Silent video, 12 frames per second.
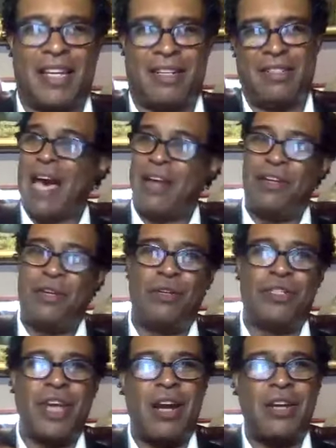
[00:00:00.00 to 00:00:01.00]
it out in
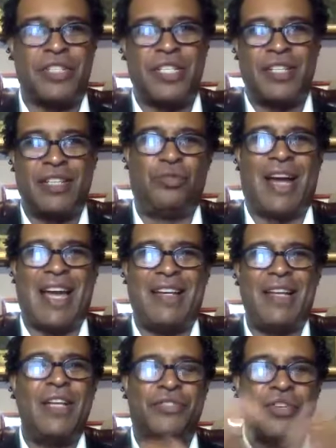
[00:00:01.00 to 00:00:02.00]
New Jersey. All right.
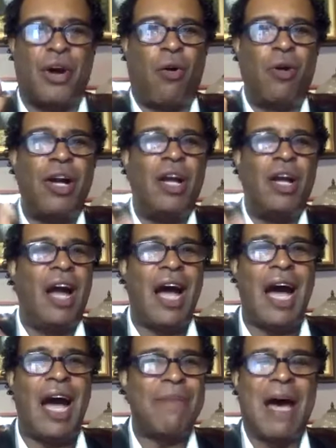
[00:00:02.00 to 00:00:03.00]
So
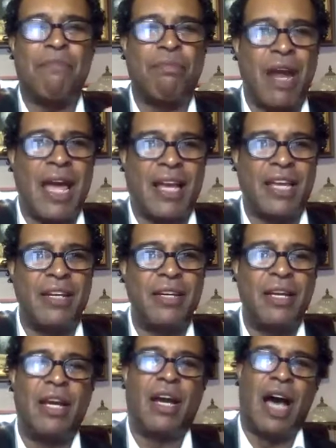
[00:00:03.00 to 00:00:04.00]
I'm not bragging.
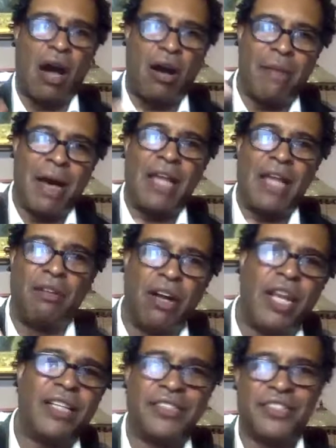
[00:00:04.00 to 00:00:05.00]
How am I
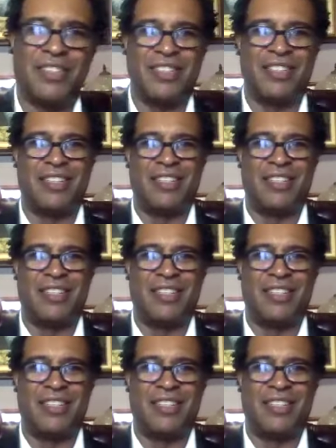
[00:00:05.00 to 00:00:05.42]
doing this?